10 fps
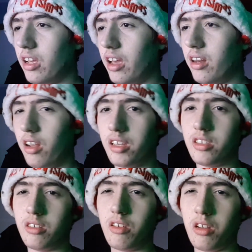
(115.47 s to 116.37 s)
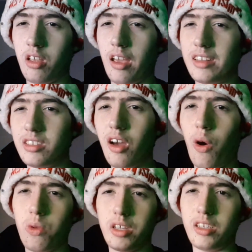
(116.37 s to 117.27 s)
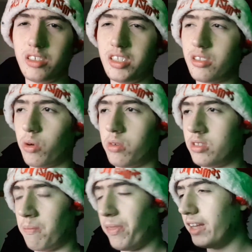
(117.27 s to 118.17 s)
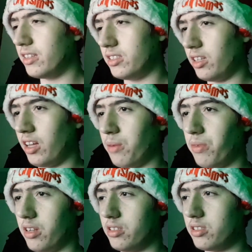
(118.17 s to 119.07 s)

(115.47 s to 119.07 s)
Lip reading: And it's not only Disney stores in Disneyland, but